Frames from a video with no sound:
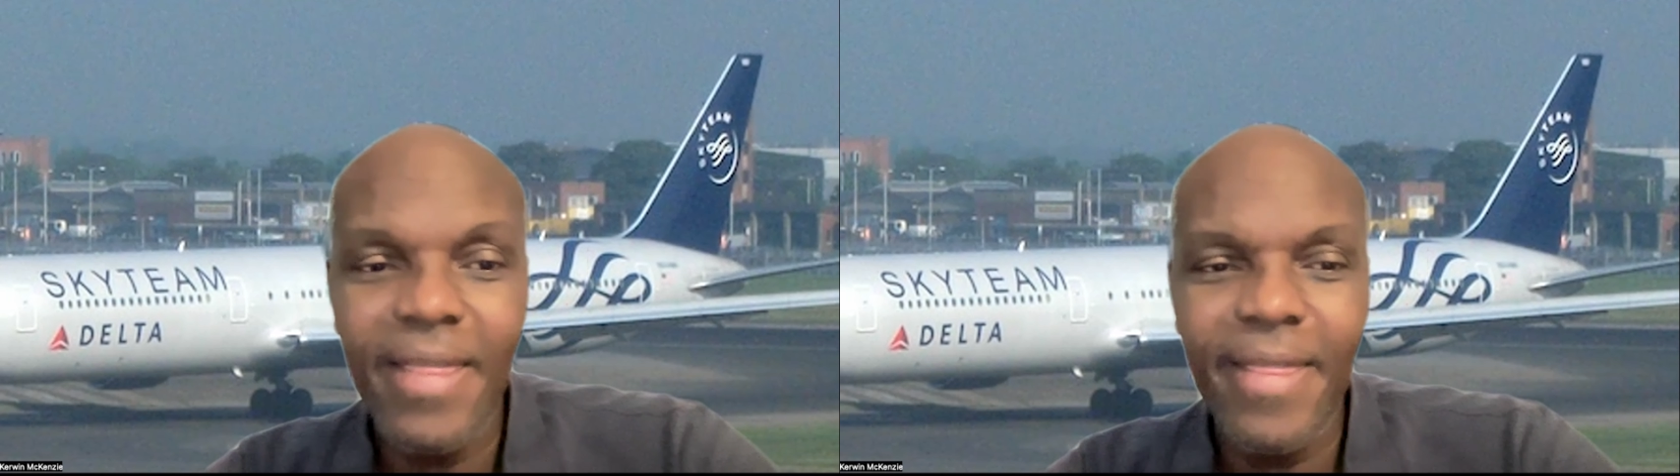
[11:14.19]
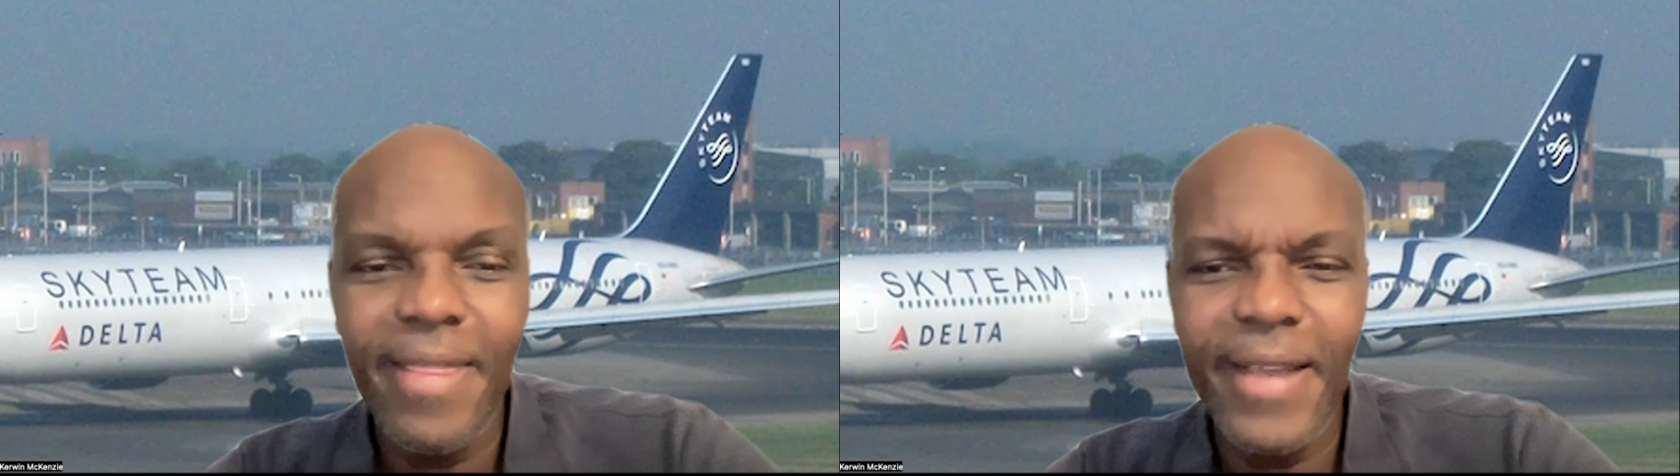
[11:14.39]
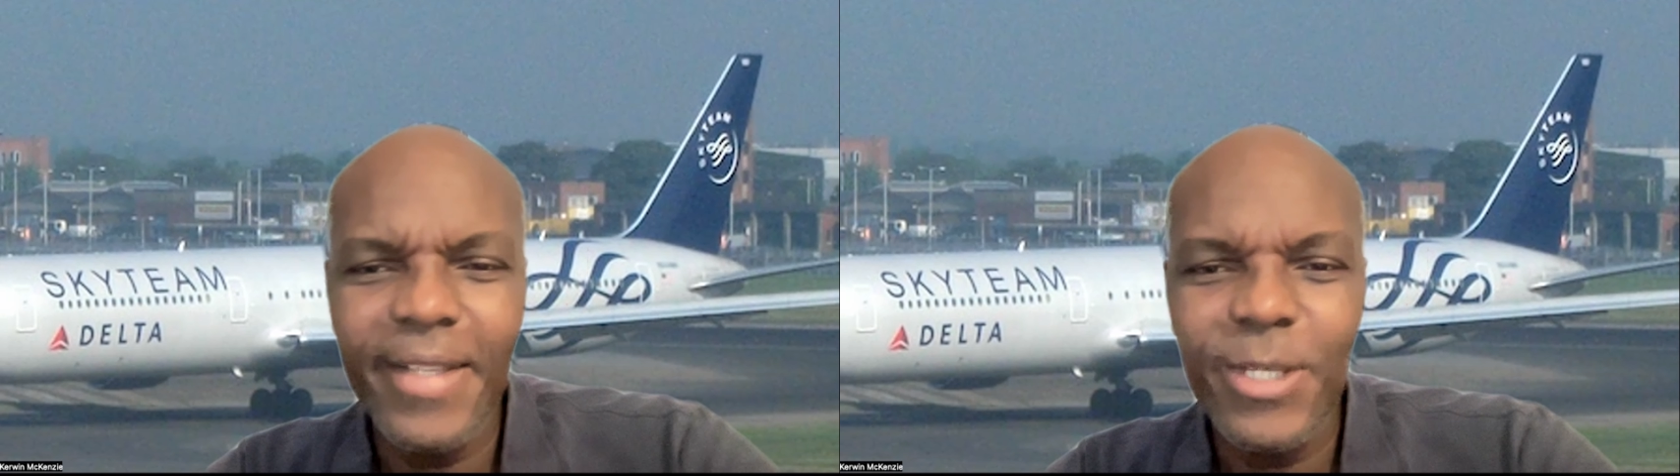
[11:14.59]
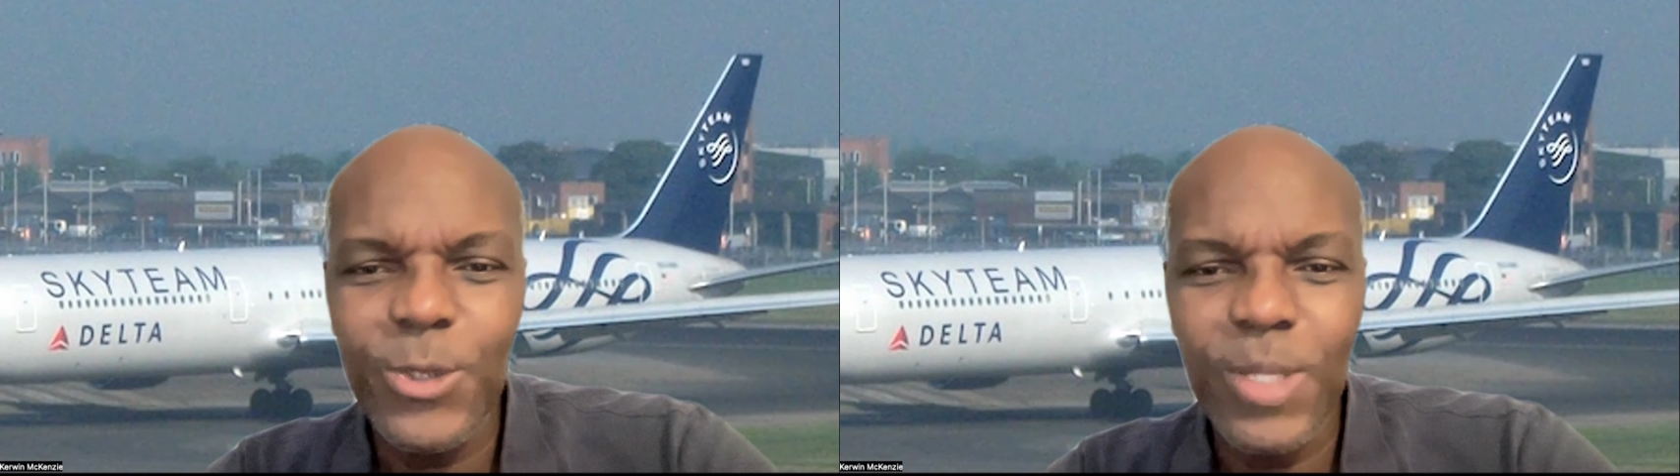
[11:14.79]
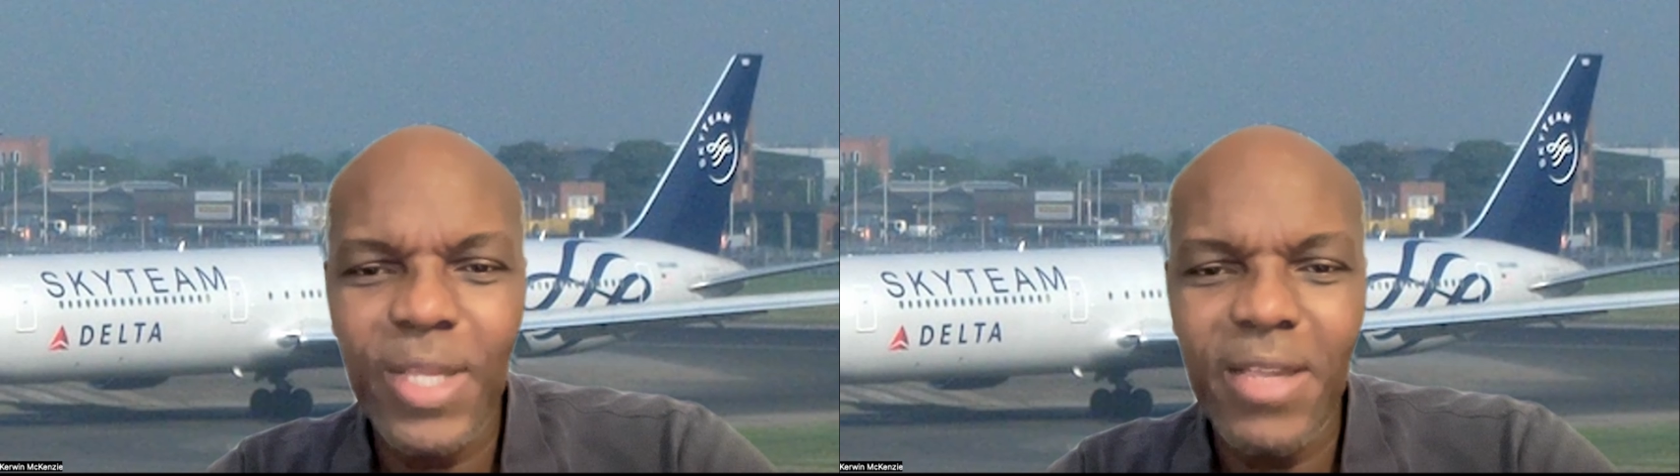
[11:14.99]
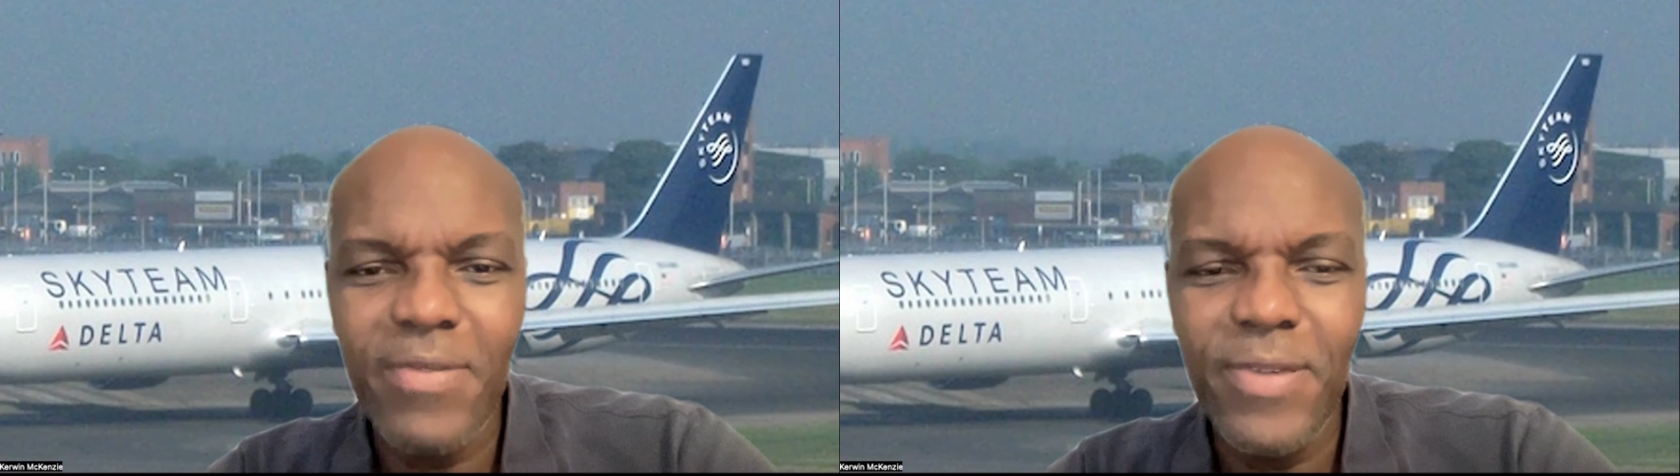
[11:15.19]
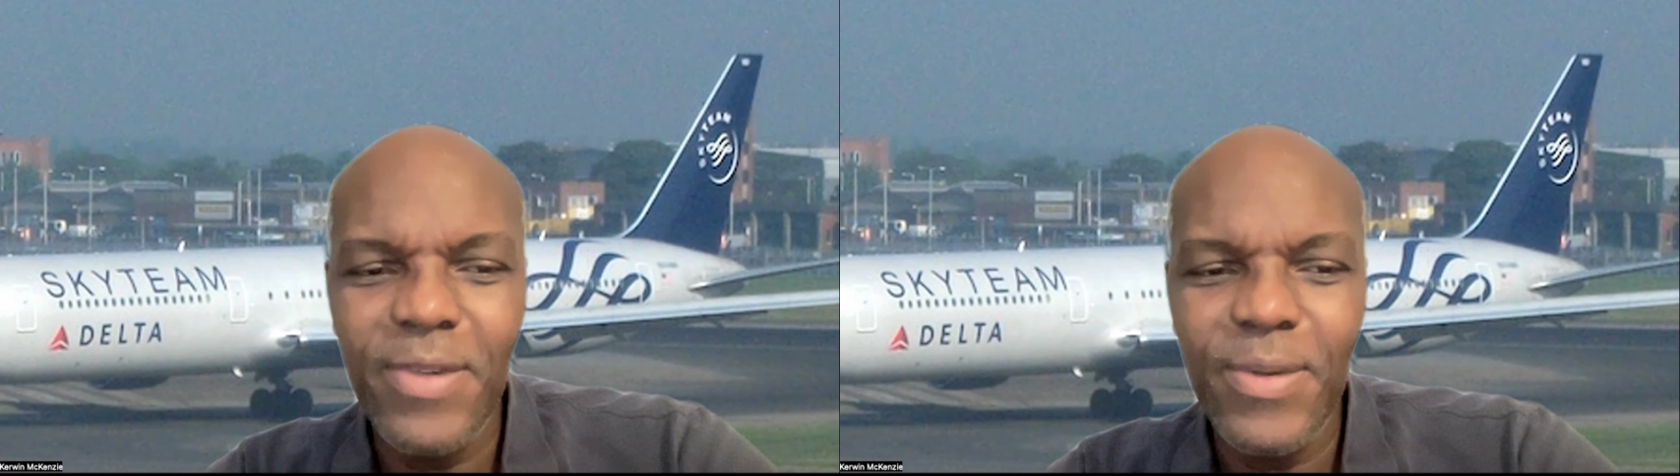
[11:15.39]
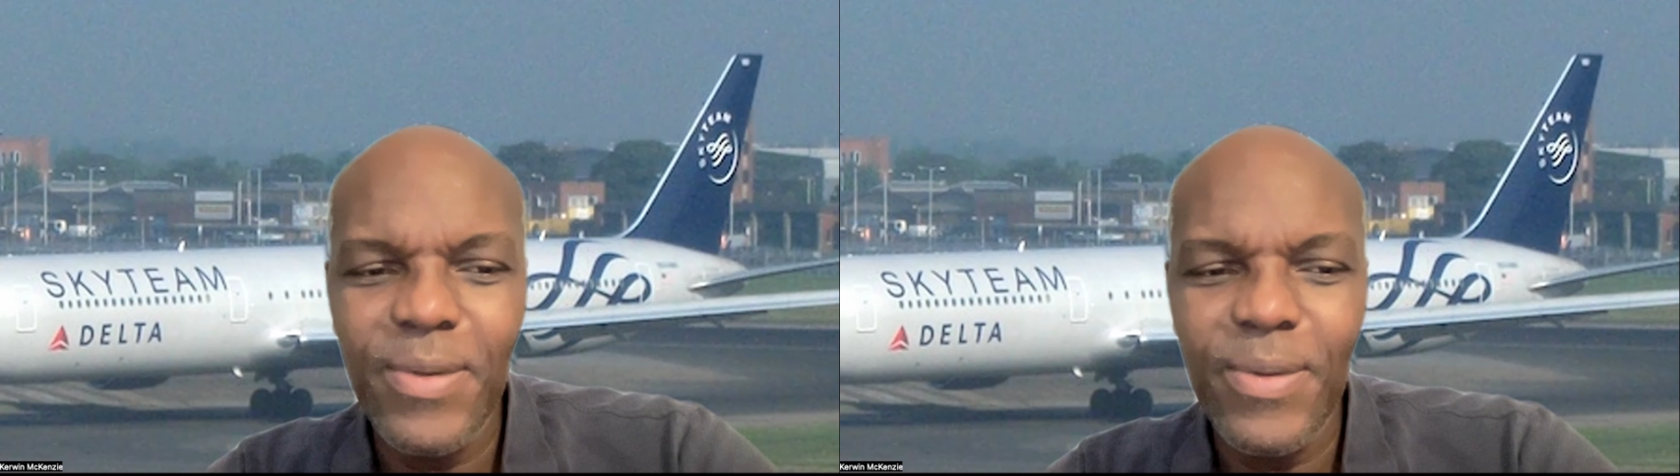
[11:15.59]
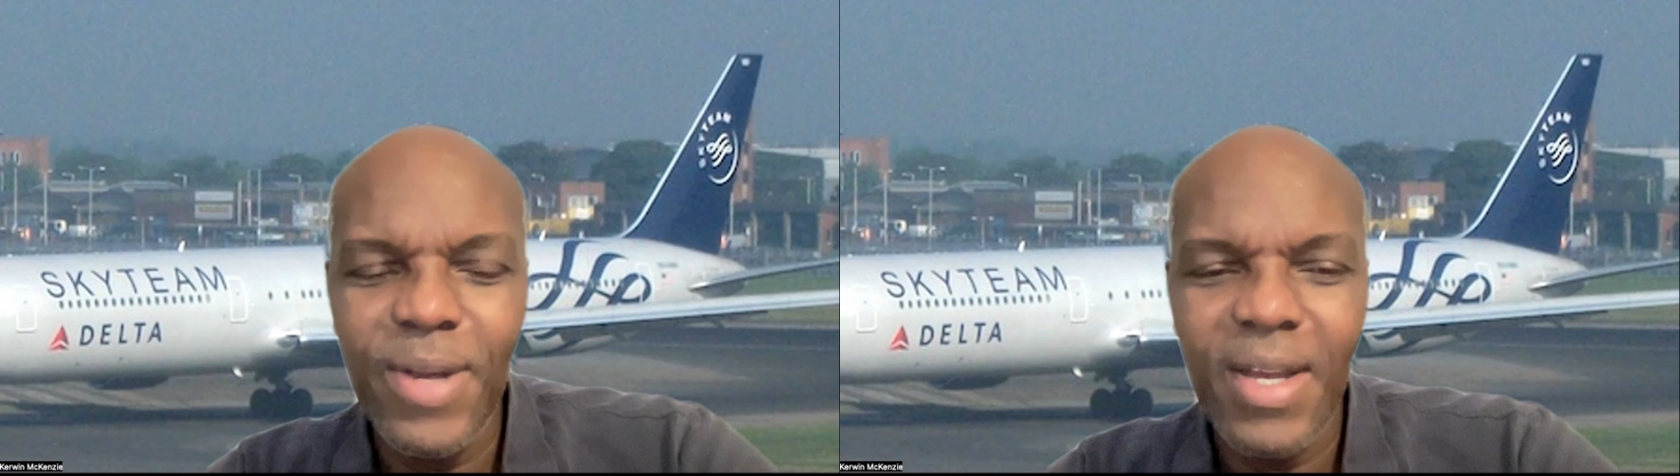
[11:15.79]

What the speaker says: think this will give you